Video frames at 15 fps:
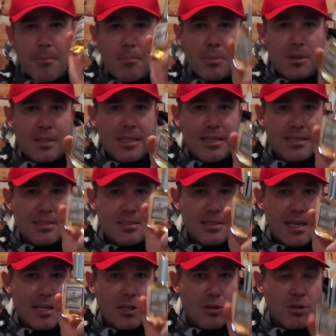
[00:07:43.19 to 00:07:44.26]
Please
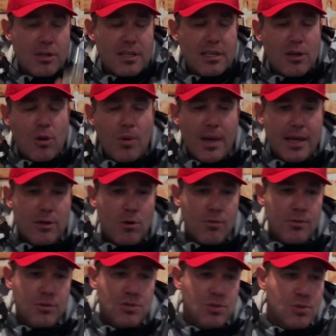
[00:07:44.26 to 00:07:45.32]
take a look. Go head
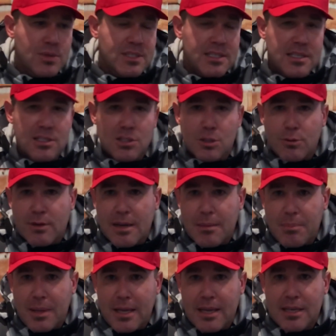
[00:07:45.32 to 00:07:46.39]
over to his Instagram
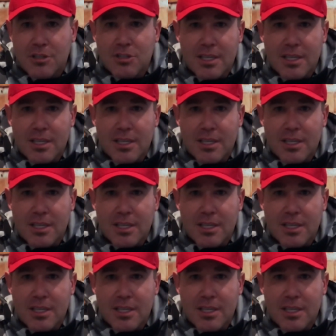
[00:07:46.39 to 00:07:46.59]
page.